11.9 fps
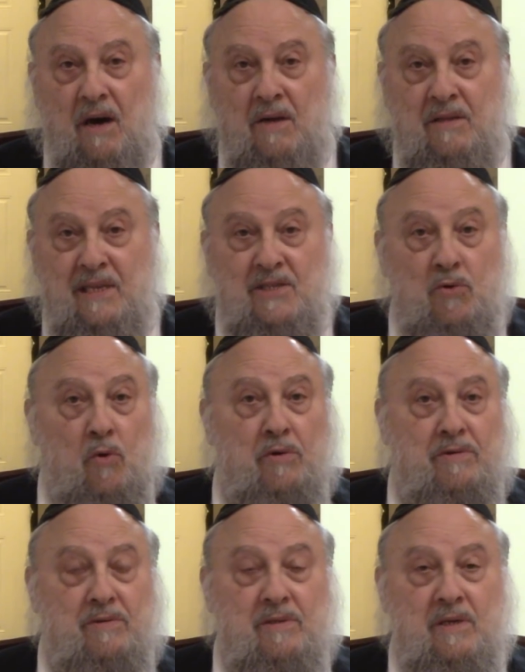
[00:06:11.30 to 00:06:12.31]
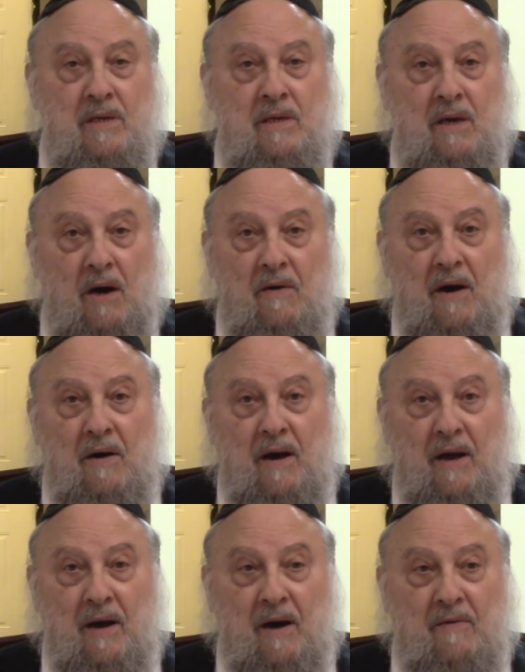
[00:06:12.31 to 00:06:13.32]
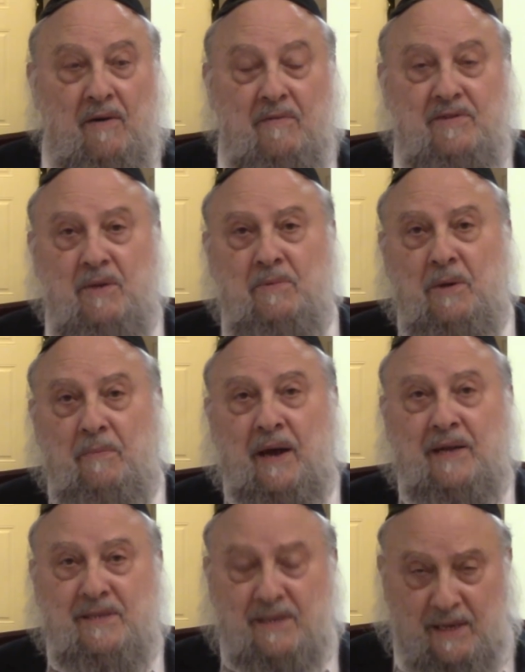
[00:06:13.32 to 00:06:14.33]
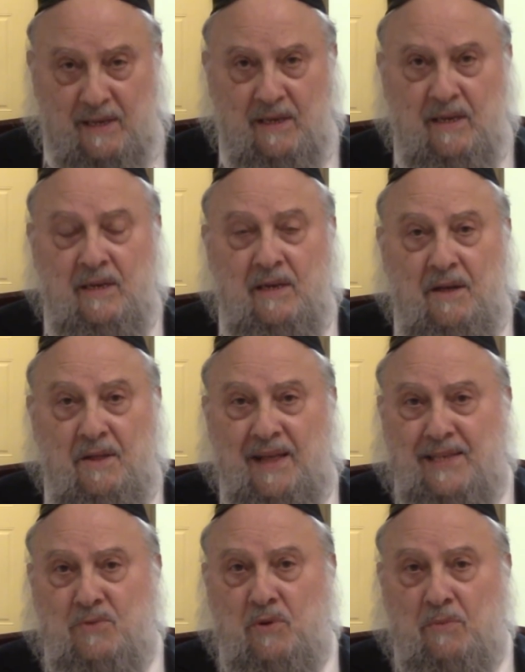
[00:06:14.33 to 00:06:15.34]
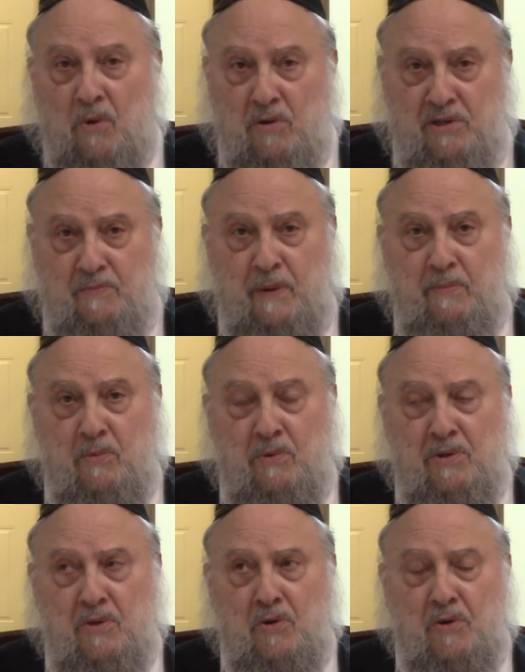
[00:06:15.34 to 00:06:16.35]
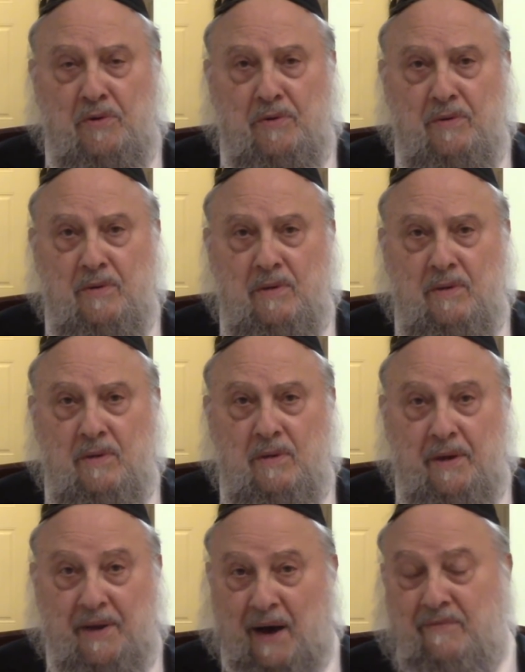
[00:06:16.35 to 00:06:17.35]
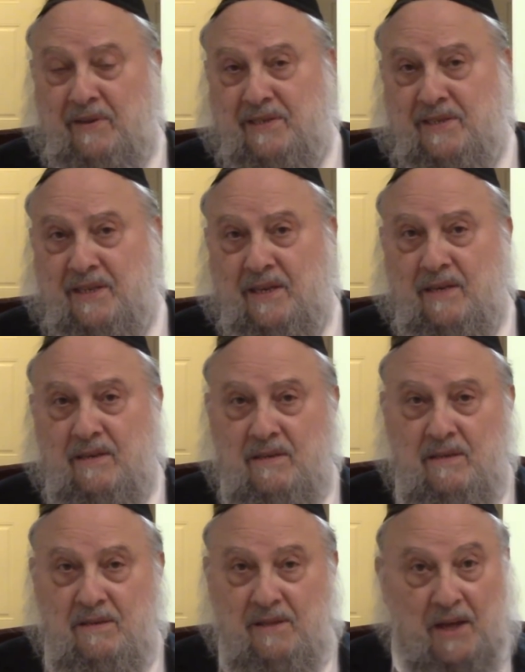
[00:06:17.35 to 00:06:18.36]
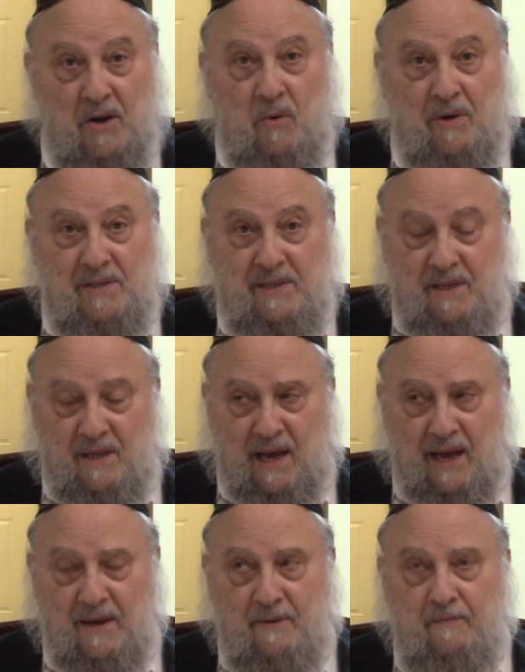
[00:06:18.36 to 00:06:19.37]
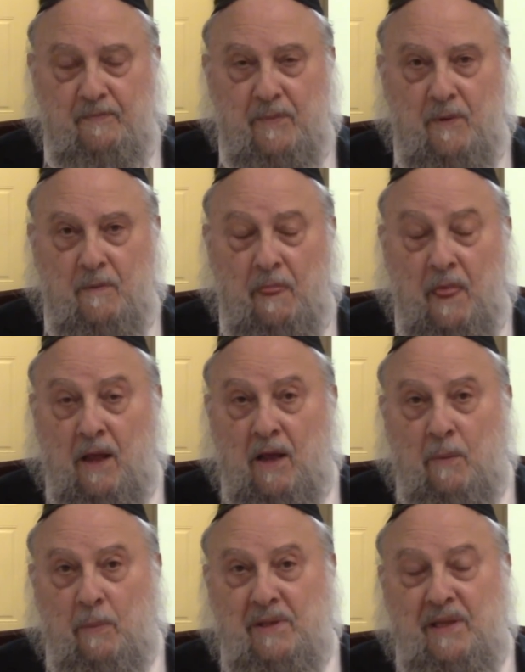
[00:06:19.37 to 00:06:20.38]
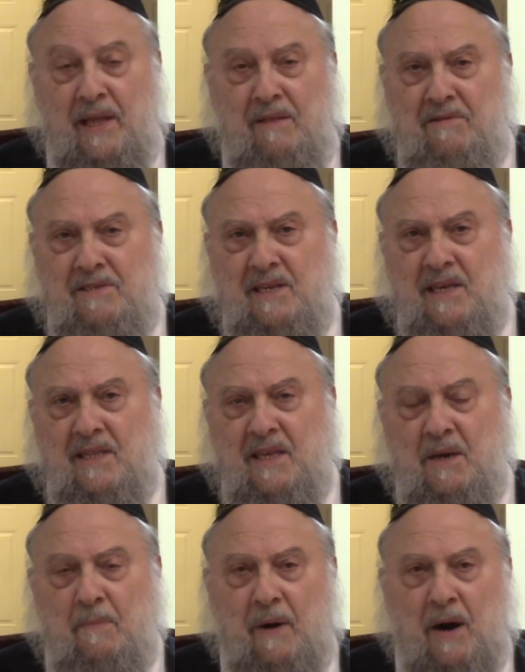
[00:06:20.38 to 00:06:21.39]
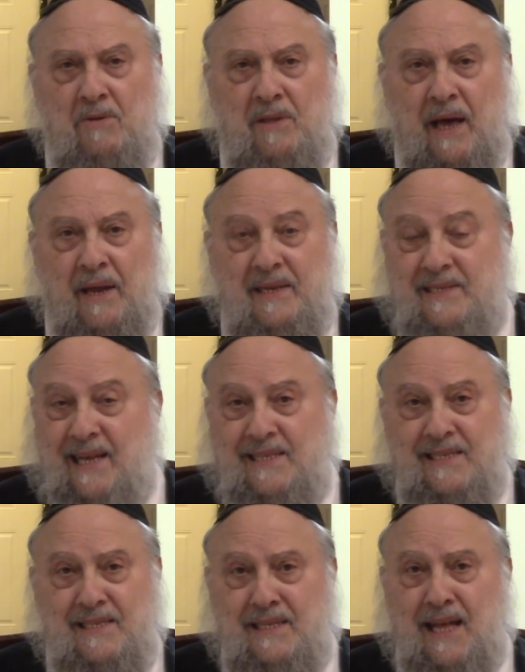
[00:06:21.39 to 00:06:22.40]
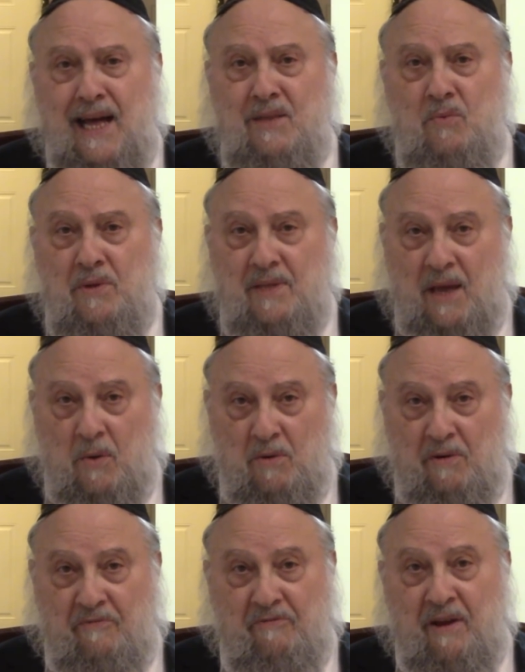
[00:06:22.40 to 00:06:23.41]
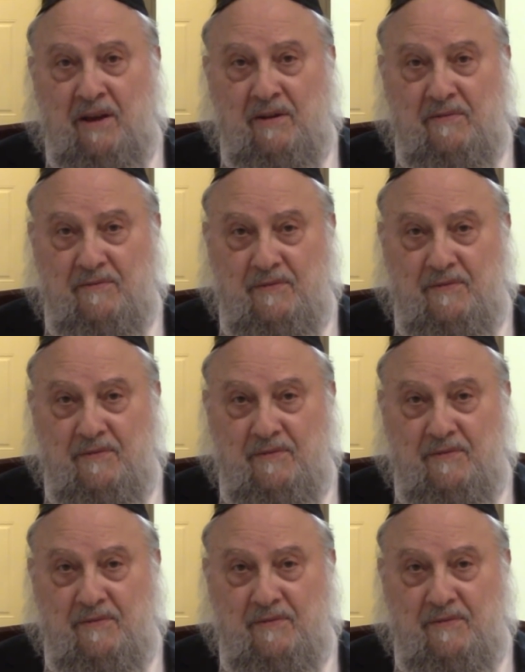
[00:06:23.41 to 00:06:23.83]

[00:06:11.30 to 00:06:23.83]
disorders of some capacity. That's what most people would learn. And obviously, they don't want to see that. But the interesting thing about that is that's not what they were afraid of.